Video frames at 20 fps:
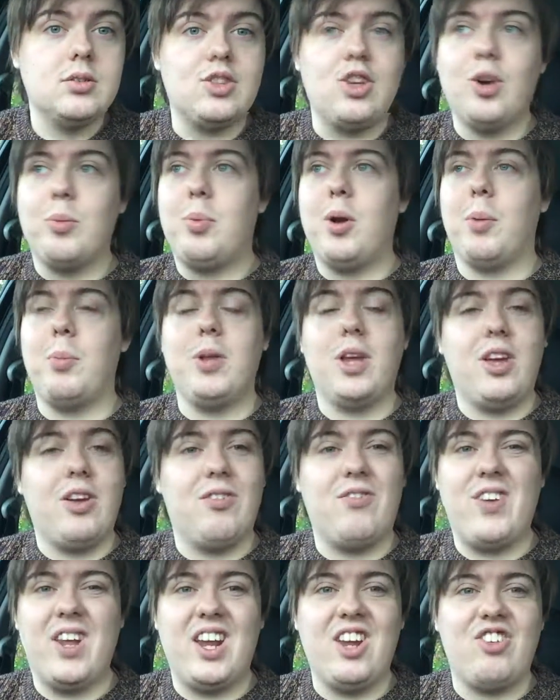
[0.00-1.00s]
You're
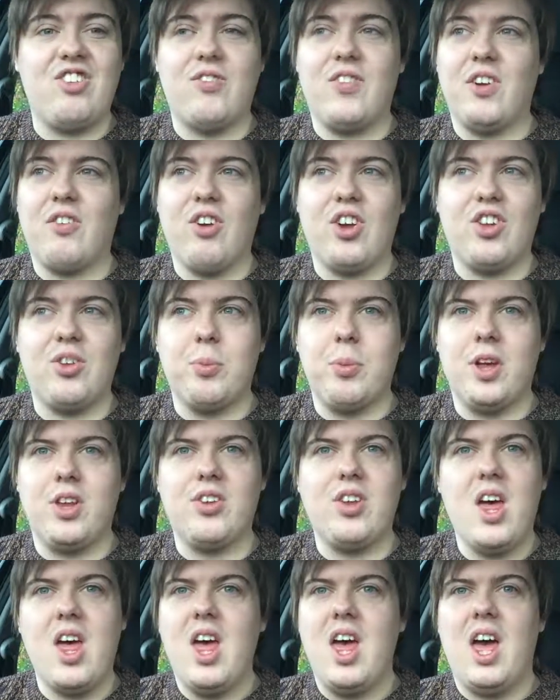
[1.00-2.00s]
probably finished for
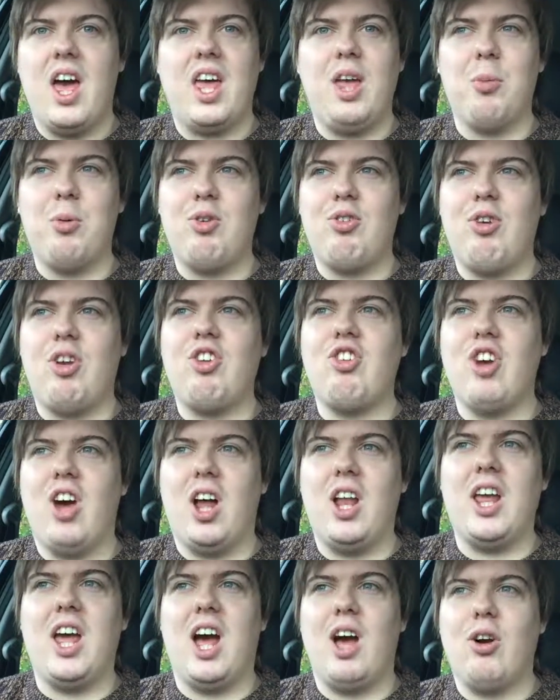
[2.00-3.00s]
Christmas. And you're wondering,
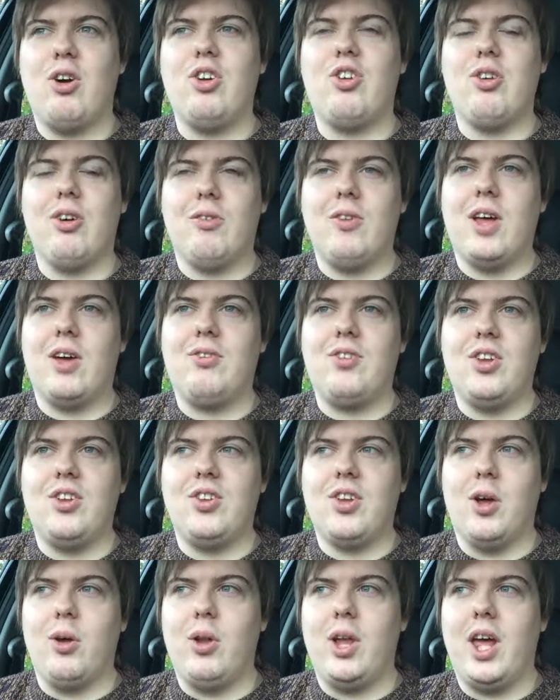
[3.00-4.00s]
Charlie, how could you have left
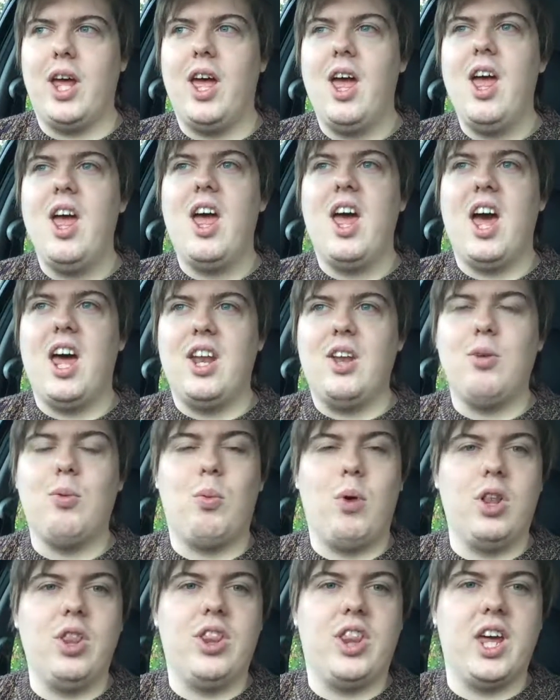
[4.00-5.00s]
it so late? And
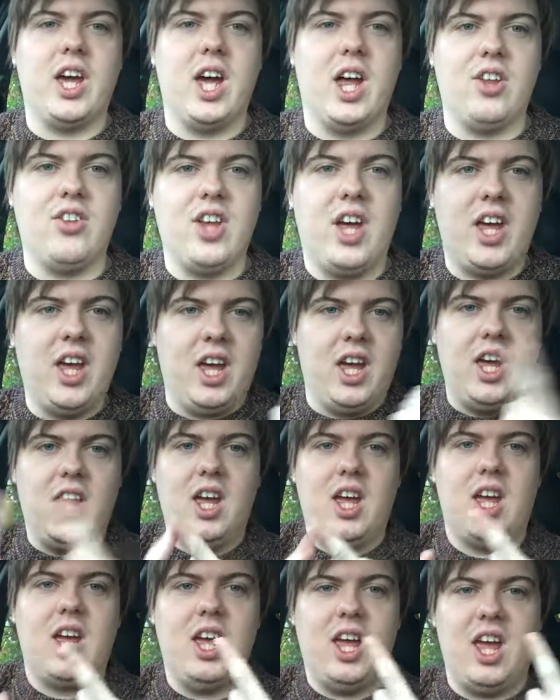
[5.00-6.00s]
one thing I'll tell you
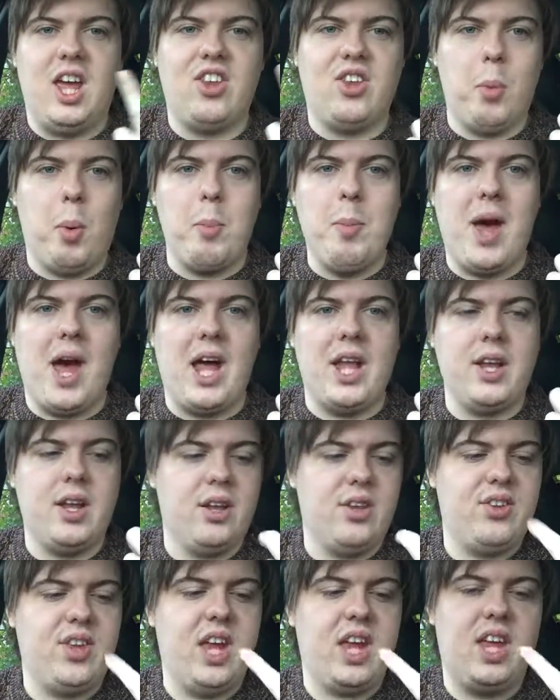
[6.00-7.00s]
is I'm a man.
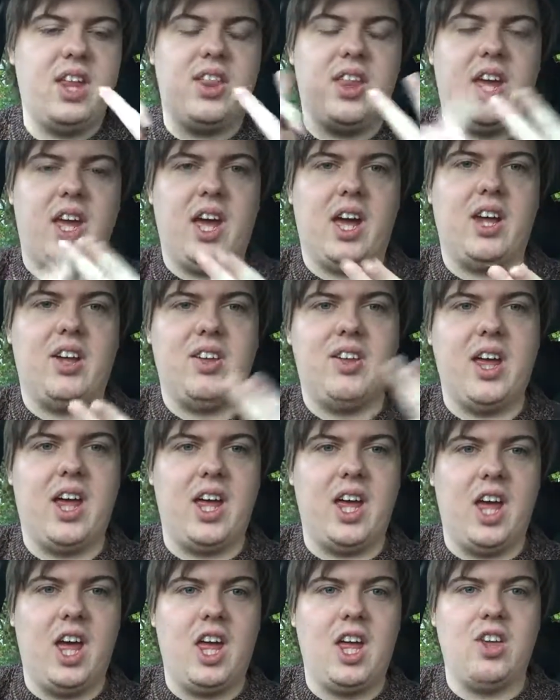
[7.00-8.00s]
Second thing I can
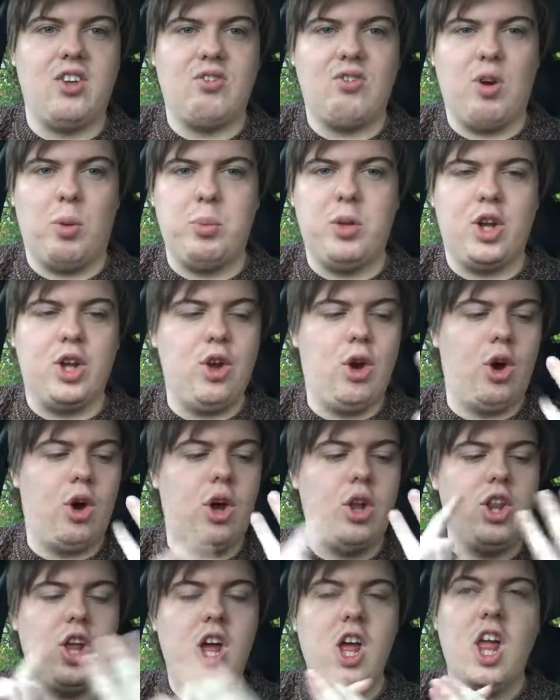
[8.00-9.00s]
tell you is from the
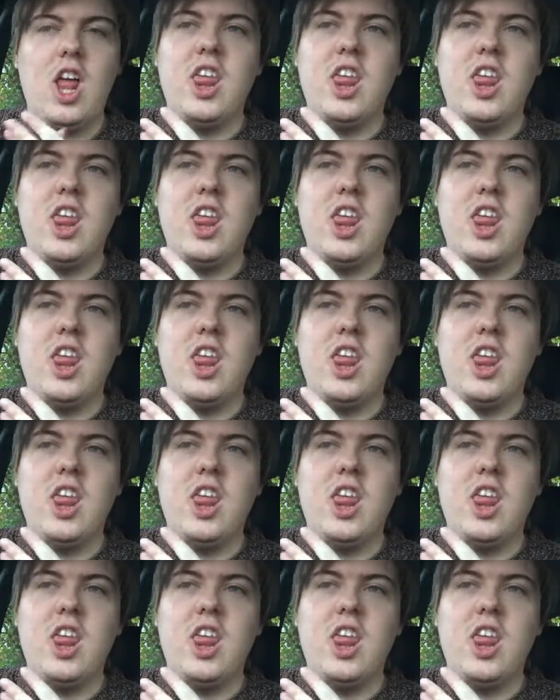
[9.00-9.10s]
north.